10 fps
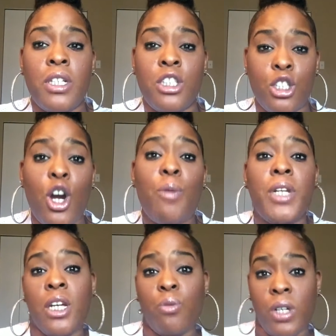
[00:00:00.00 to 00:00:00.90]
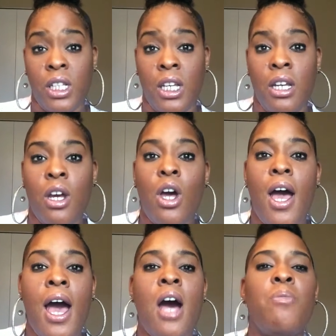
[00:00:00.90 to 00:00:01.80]
determining really
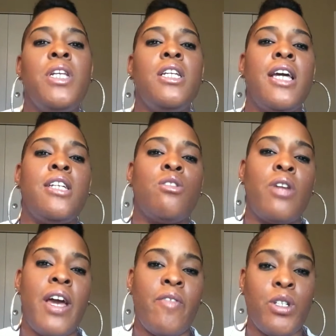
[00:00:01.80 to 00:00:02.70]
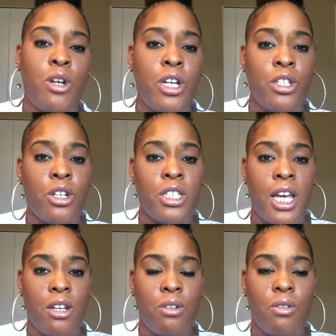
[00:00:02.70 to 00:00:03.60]
how many days on average are in your
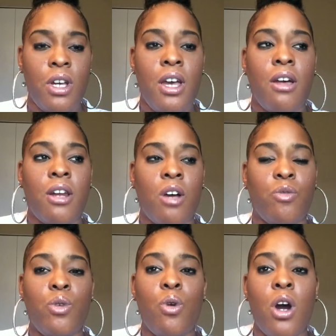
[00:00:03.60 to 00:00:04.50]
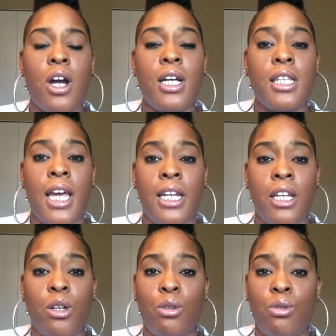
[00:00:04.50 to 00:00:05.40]
cycle. Now, if you are a
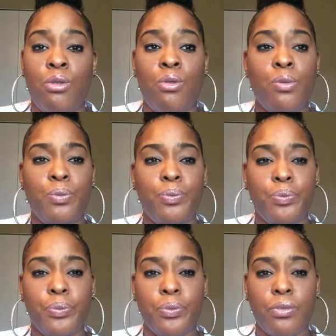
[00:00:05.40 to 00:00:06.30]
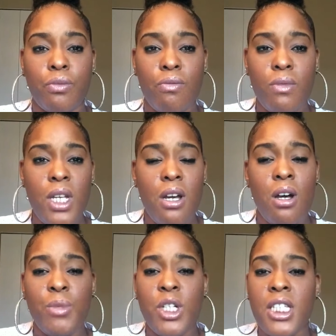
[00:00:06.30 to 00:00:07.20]
lady who
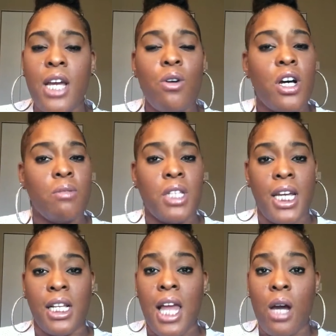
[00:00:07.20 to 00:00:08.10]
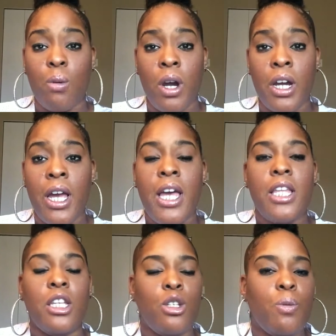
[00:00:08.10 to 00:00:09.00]
your cycle comes like clockwork,
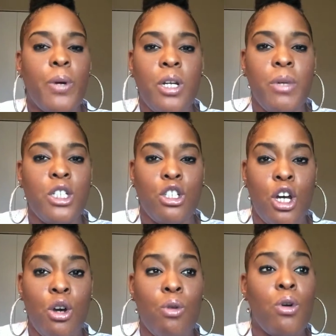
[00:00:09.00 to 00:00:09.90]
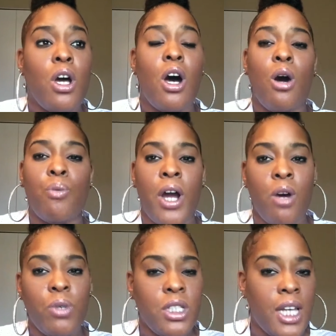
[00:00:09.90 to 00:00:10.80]
then you pretty much know
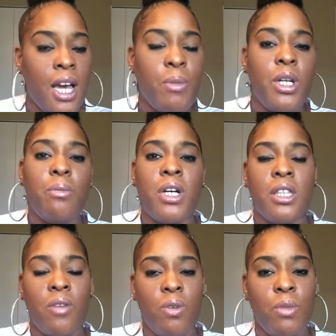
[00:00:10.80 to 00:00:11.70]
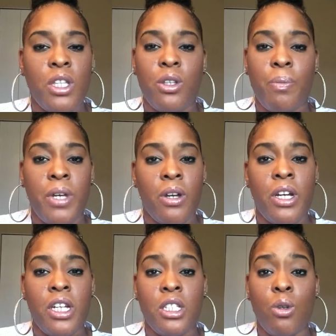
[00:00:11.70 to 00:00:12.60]
around what time of the month, every month your
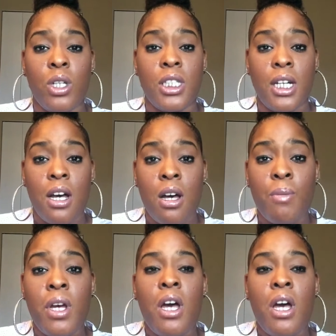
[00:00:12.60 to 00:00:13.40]
period is going to come.